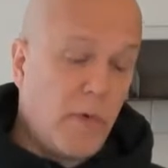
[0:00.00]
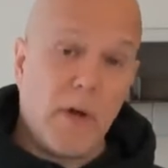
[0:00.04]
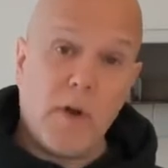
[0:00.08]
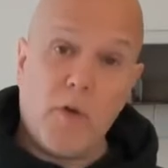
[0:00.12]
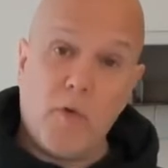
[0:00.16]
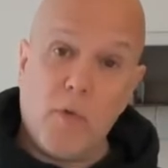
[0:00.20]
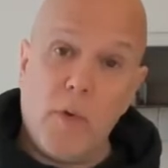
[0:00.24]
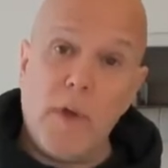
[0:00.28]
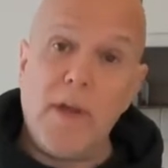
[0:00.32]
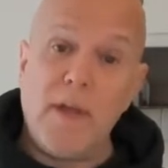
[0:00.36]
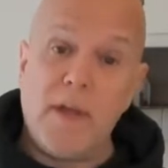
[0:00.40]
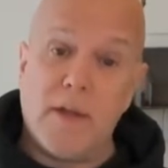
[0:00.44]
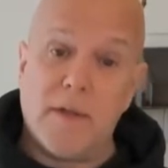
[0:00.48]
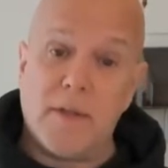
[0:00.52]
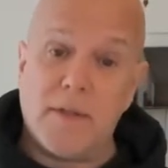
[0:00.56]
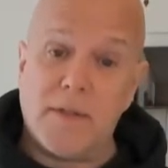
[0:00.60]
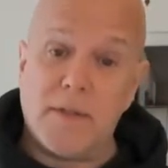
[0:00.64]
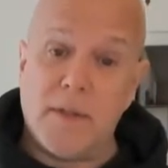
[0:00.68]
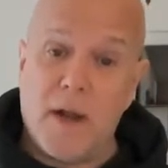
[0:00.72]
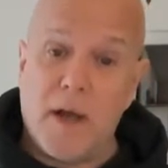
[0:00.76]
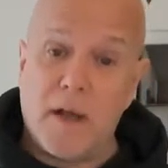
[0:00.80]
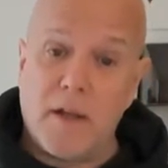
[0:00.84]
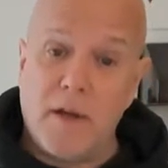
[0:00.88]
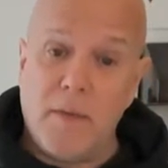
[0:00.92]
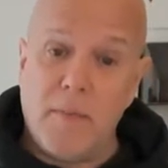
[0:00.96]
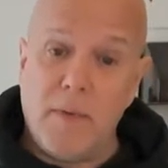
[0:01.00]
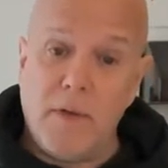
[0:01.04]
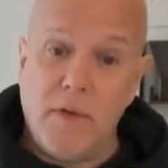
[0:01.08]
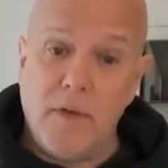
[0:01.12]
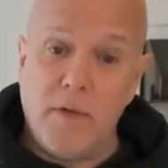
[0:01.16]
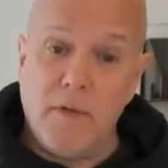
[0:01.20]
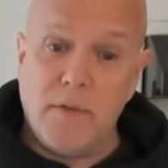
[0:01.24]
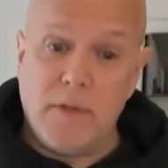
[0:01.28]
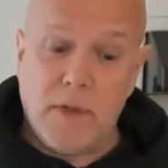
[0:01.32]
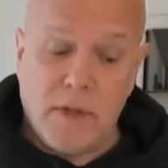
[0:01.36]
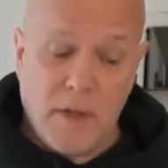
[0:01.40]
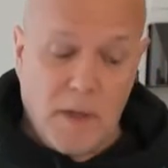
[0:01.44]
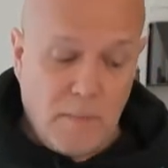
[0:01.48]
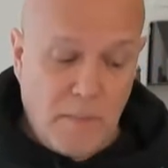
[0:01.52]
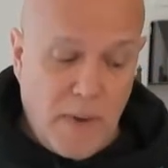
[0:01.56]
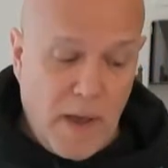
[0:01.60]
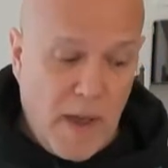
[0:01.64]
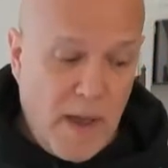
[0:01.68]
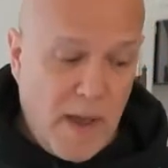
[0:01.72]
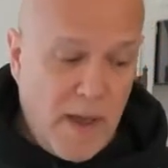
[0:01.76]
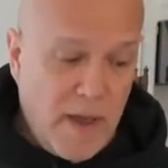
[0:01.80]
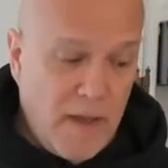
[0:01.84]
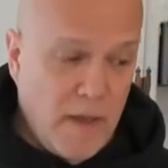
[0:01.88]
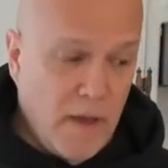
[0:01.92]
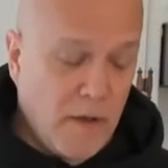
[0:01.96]
ingredients that I'm going to be using in
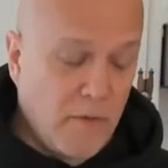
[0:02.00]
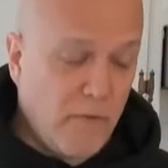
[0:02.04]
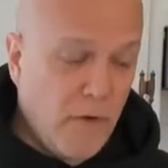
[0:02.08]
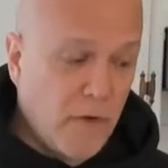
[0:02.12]
paella.